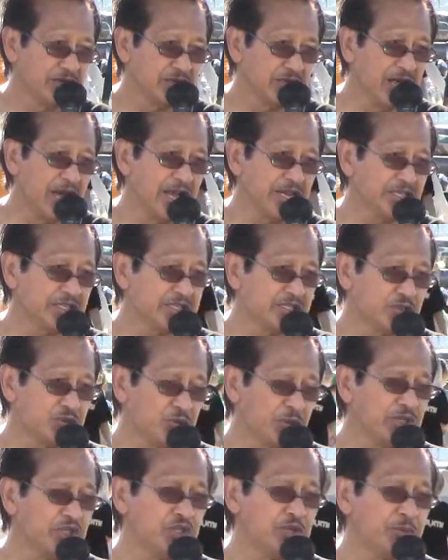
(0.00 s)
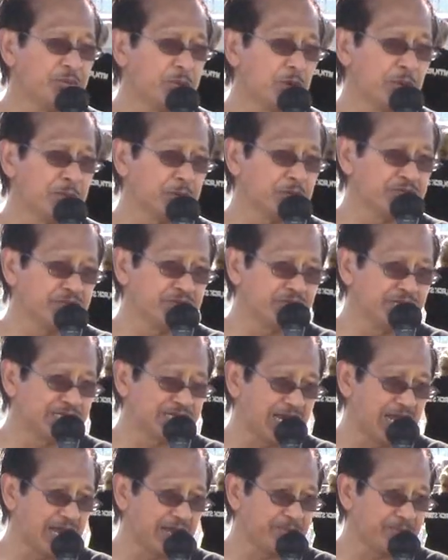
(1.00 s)
Guys, what's your purpose in this
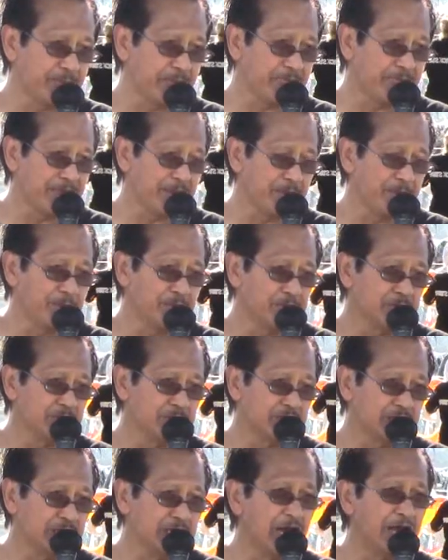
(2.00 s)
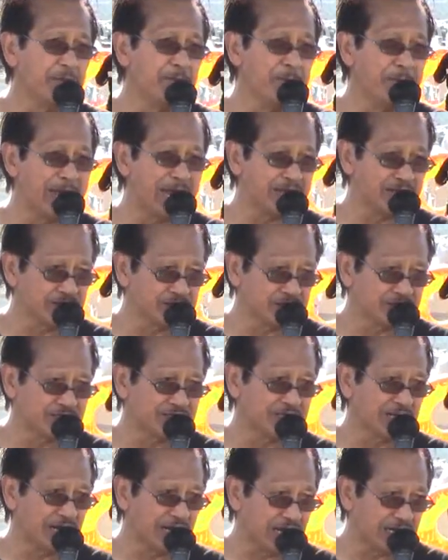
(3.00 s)
life? God
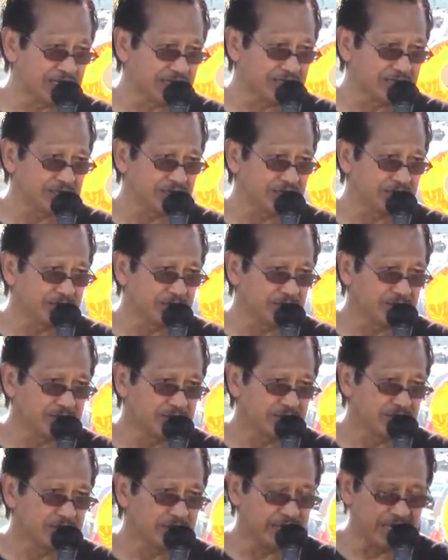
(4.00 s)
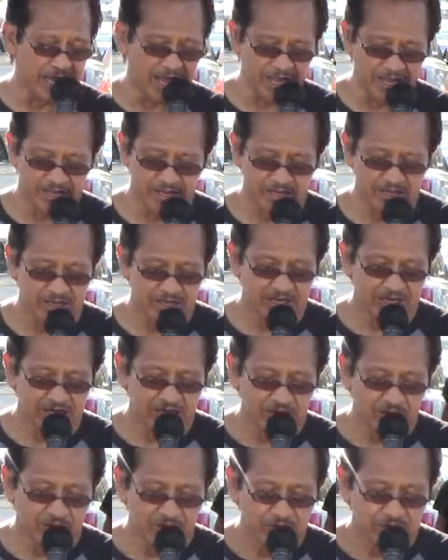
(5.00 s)
matters a lot. Yeah?
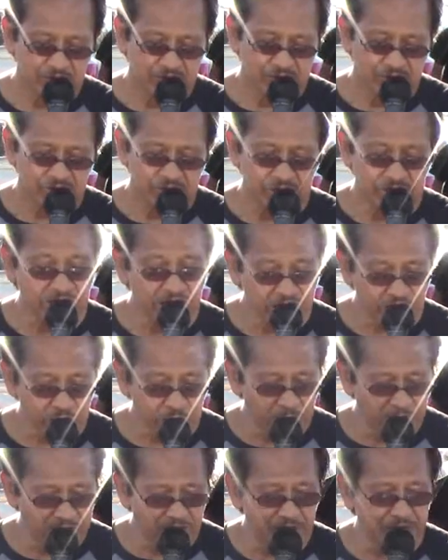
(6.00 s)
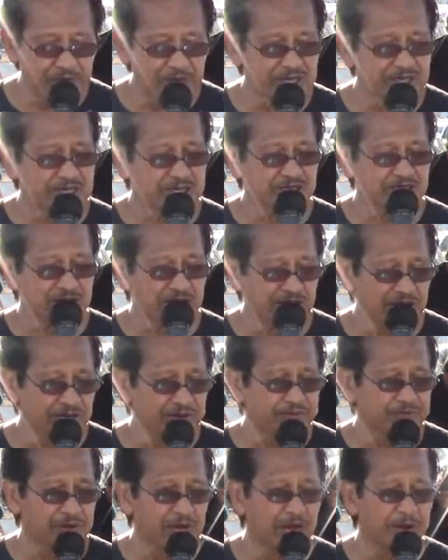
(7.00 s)
Each one of us has a
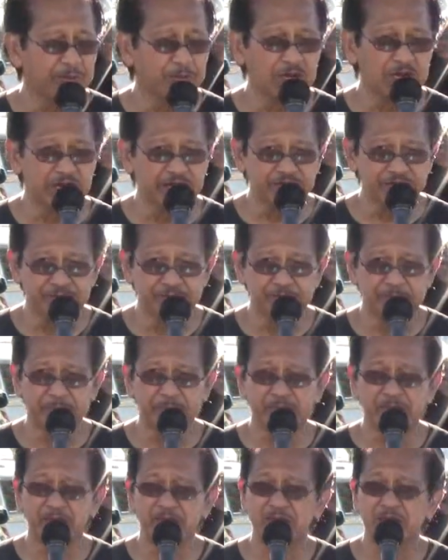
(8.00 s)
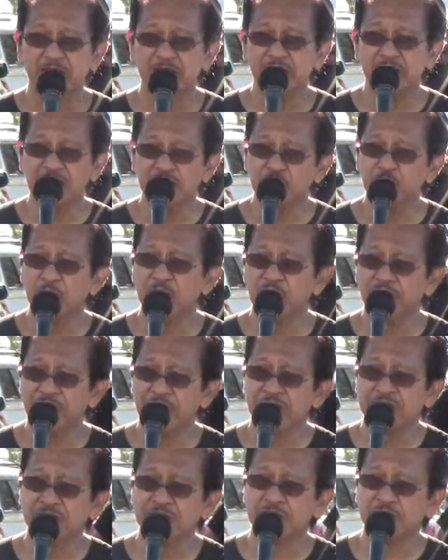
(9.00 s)
gift, I believe. Each one of
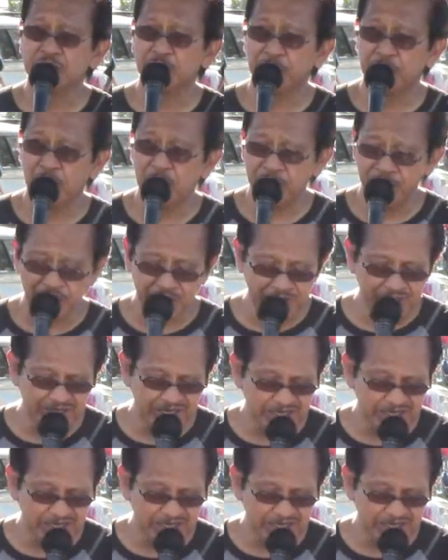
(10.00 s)
us has a purpose in